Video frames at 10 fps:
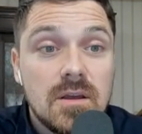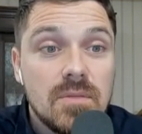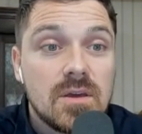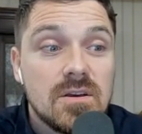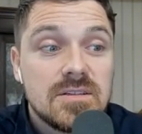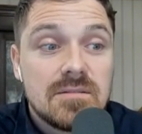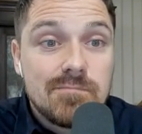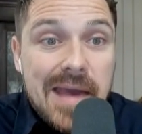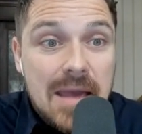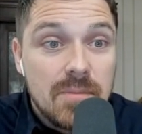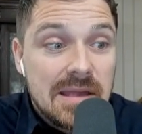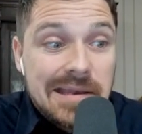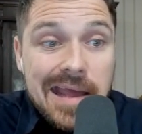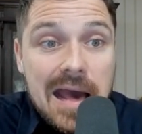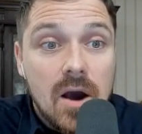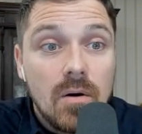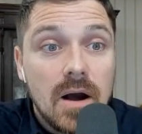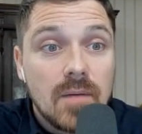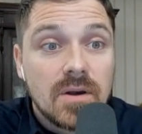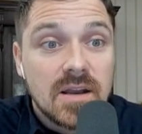because maybe now
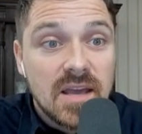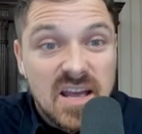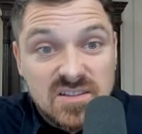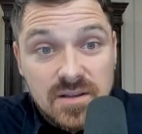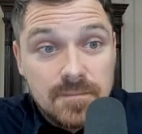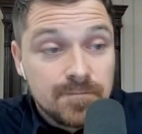I'm going to get